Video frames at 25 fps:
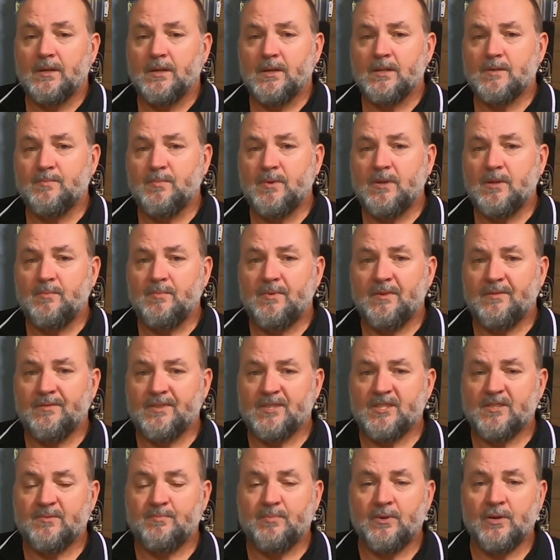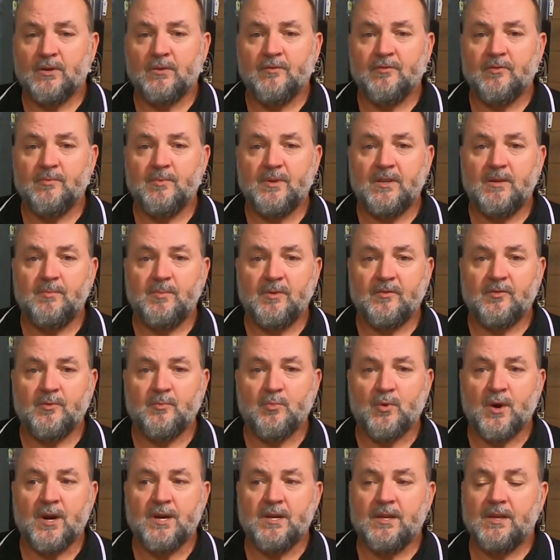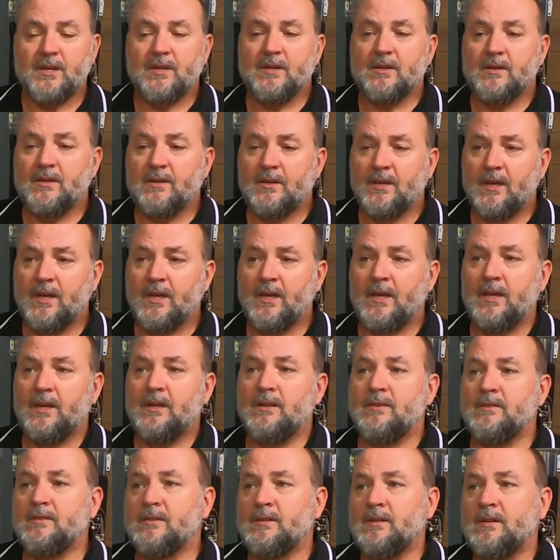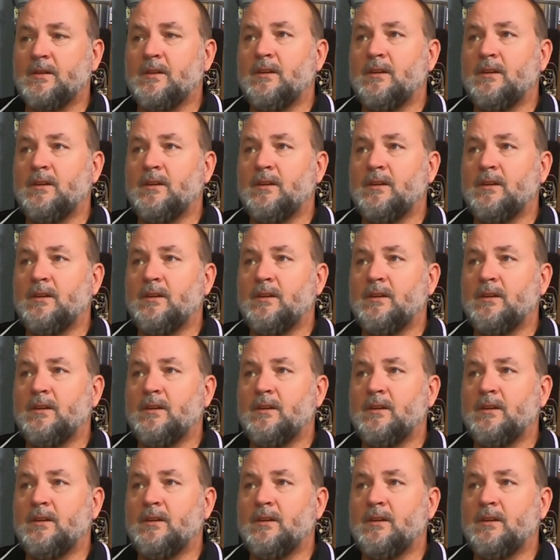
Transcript: it's been a bit of a spell for me, a bit of a break, and